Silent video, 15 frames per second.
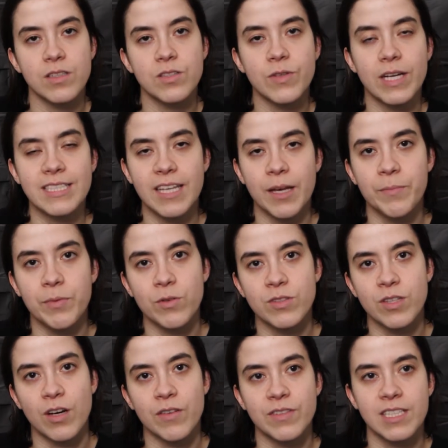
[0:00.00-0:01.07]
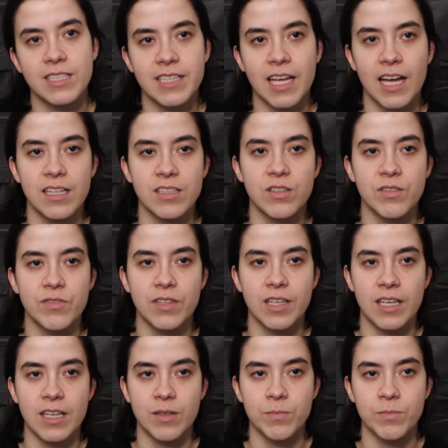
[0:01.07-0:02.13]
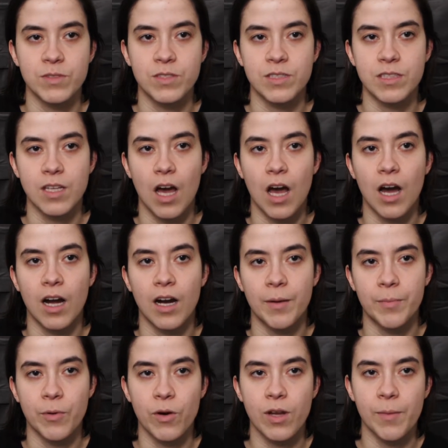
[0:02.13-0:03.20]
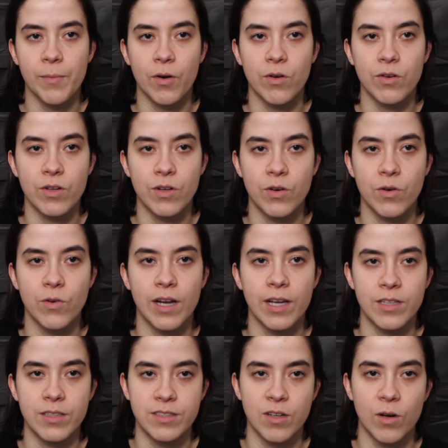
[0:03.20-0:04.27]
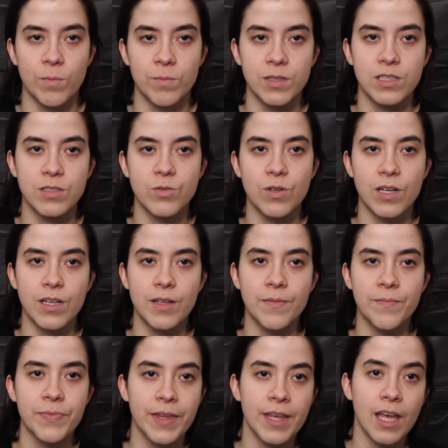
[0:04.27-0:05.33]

Two examples of these kinds of games are Pokemon Go and Zombies Run.